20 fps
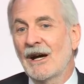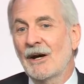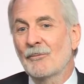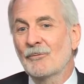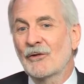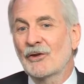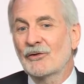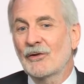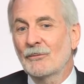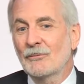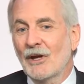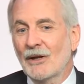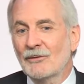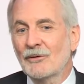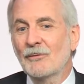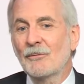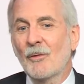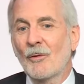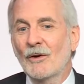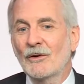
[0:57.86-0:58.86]
Sometimes
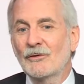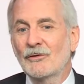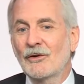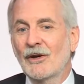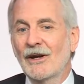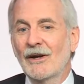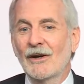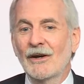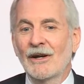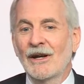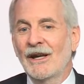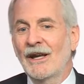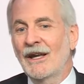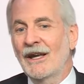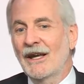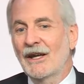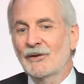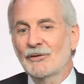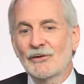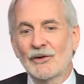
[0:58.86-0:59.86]
the board chair
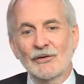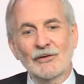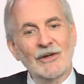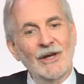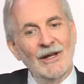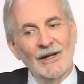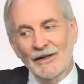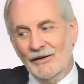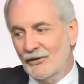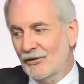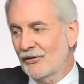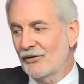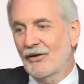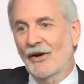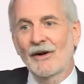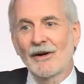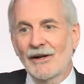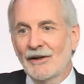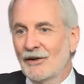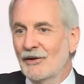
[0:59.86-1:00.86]
has just got to
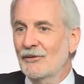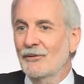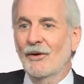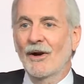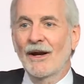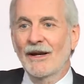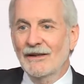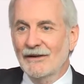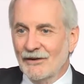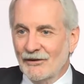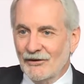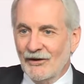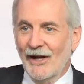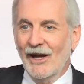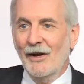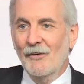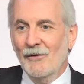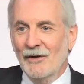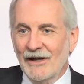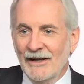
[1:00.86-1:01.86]
start on his right and say, I
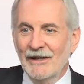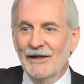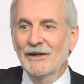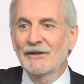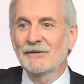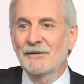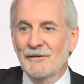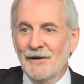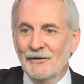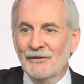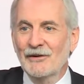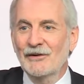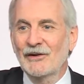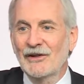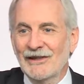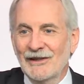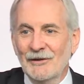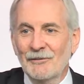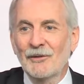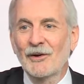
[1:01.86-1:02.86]
want to hear from every
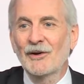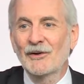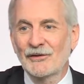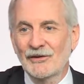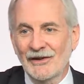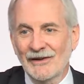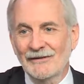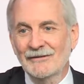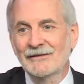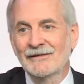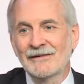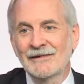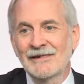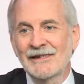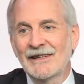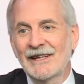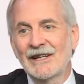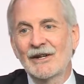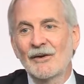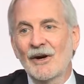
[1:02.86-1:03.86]
single person,
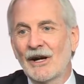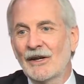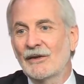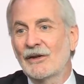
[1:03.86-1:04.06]
on